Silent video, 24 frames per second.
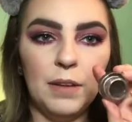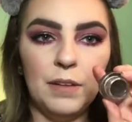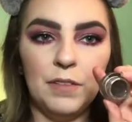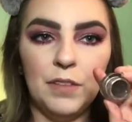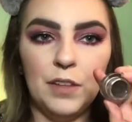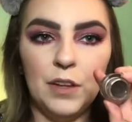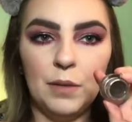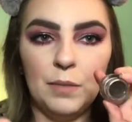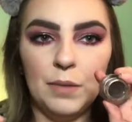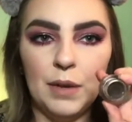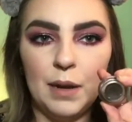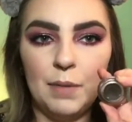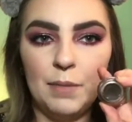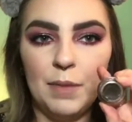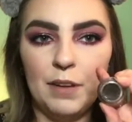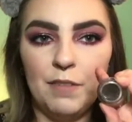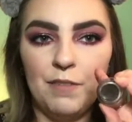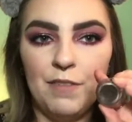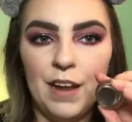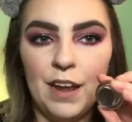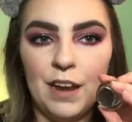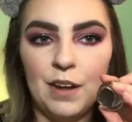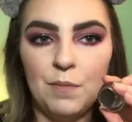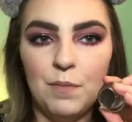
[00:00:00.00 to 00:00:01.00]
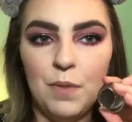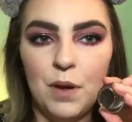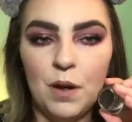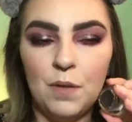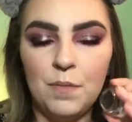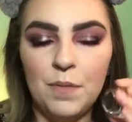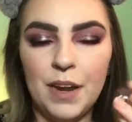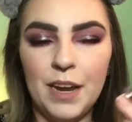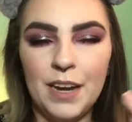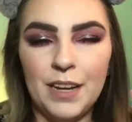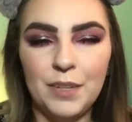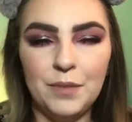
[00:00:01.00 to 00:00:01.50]
even though I'm not a big fan of
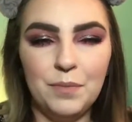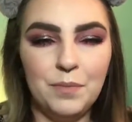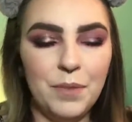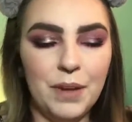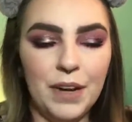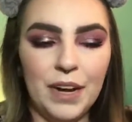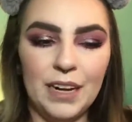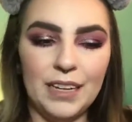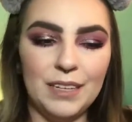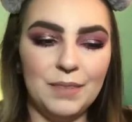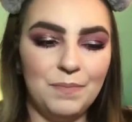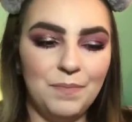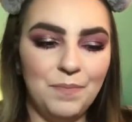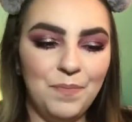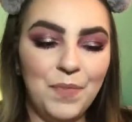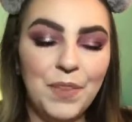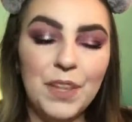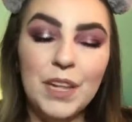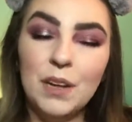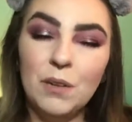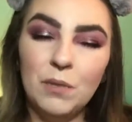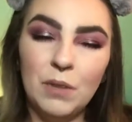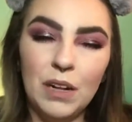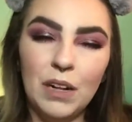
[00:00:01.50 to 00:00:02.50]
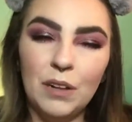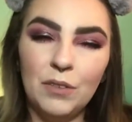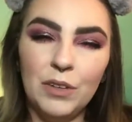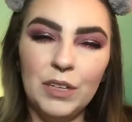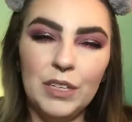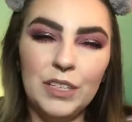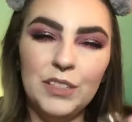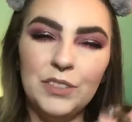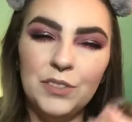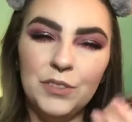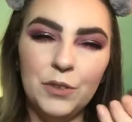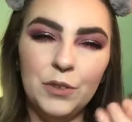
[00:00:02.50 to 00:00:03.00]
pomades, but I'll
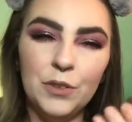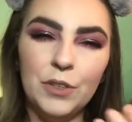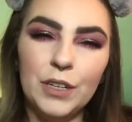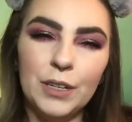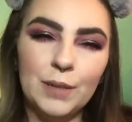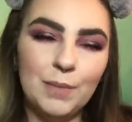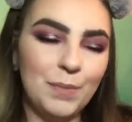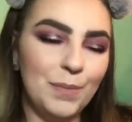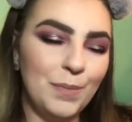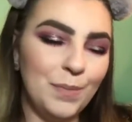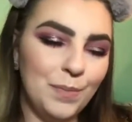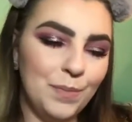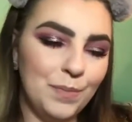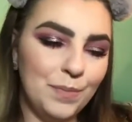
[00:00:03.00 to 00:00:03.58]
reach for it.